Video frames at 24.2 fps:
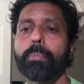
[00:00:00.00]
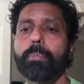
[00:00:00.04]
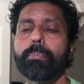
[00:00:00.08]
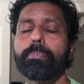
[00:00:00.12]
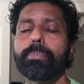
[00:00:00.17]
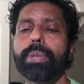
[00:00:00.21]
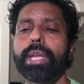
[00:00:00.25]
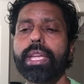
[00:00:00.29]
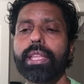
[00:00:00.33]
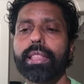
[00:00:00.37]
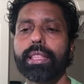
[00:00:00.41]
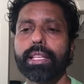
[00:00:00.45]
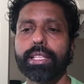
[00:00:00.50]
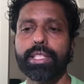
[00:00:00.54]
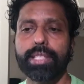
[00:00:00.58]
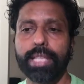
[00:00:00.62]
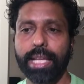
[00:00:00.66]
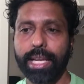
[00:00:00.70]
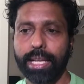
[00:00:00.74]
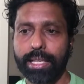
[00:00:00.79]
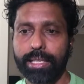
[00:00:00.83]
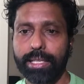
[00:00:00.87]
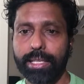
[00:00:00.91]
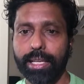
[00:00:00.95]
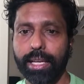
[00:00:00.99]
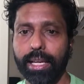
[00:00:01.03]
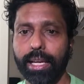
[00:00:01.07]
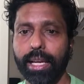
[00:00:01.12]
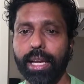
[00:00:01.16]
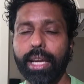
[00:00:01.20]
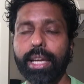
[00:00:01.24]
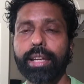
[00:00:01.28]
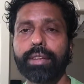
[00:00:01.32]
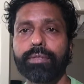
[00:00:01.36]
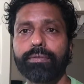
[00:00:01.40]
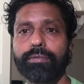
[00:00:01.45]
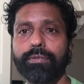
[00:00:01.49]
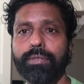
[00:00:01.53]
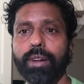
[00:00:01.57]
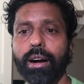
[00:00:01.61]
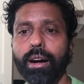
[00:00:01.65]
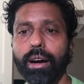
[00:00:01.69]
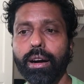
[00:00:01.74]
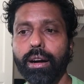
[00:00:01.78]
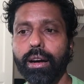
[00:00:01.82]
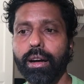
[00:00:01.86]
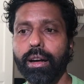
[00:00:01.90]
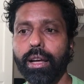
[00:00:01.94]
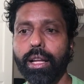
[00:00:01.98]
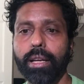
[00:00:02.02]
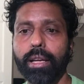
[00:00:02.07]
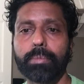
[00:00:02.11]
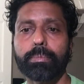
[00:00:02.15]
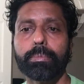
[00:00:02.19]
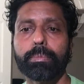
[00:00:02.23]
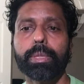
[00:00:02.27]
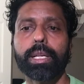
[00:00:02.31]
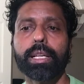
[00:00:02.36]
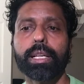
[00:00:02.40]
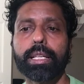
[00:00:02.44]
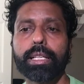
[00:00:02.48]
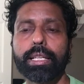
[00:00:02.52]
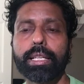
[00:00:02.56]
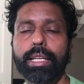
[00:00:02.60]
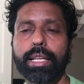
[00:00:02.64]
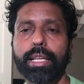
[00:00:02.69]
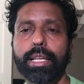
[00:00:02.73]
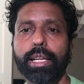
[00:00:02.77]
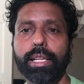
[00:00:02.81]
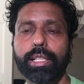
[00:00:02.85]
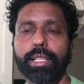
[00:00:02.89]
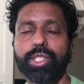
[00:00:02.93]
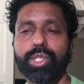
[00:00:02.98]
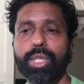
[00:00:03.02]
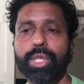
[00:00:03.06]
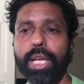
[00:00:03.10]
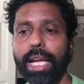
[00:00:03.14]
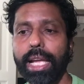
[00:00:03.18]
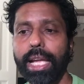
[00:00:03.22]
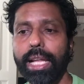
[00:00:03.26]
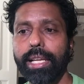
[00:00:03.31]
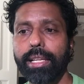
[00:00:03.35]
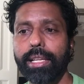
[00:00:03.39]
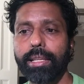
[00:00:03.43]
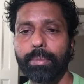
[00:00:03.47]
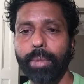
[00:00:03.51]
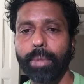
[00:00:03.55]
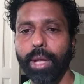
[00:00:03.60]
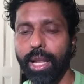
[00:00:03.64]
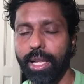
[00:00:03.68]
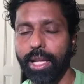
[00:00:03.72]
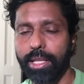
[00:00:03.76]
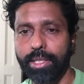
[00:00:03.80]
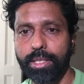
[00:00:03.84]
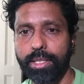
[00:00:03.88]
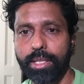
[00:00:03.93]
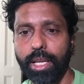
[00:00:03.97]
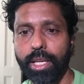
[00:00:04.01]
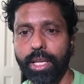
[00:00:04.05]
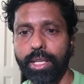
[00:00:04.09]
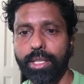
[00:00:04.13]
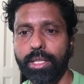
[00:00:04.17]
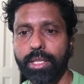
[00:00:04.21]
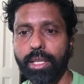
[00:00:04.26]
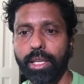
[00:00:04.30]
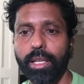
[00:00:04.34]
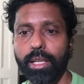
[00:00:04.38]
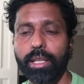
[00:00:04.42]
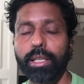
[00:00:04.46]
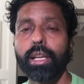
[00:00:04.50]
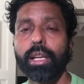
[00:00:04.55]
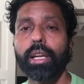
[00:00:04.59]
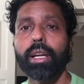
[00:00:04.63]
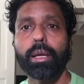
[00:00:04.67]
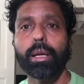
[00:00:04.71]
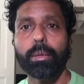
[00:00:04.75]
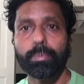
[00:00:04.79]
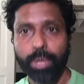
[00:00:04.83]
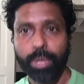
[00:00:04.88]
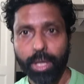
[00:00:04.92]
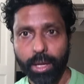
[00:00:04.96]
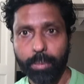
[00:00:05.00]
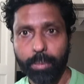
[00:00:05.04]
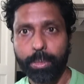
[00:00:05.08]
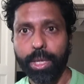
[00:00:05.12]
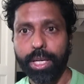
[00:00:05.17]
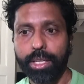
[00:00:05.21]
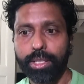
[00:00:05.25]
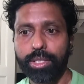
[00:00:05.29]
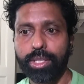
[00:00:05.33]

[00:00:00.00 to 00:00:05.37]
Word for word: be the genocide, war, murder, child molestation, pyramid